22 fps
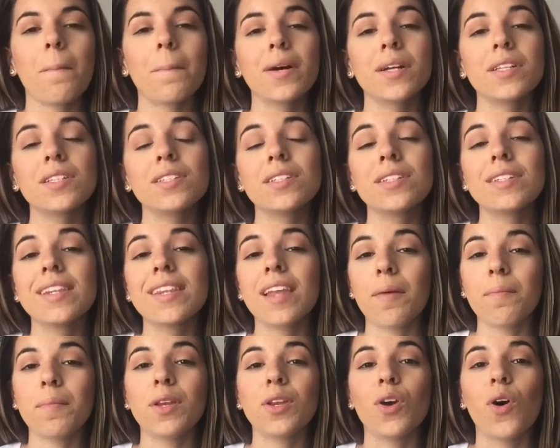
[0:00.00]
But
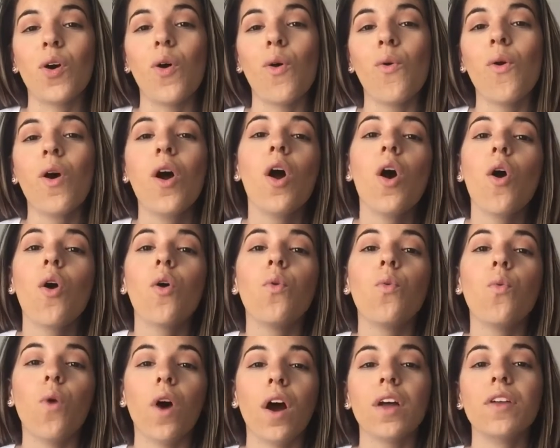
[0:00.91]
let me know
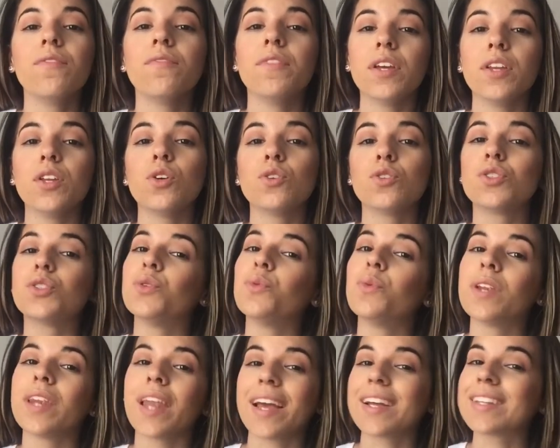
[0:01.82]
what videos
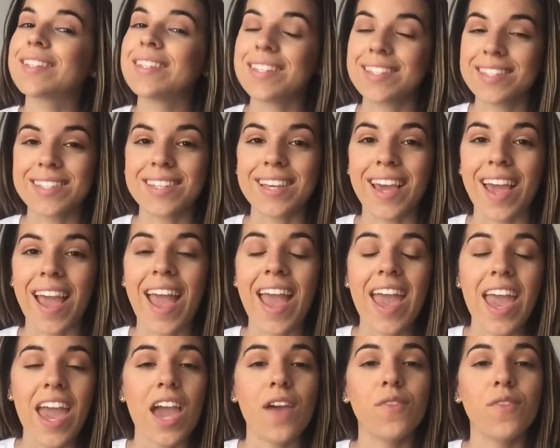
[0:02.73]
you would like to see.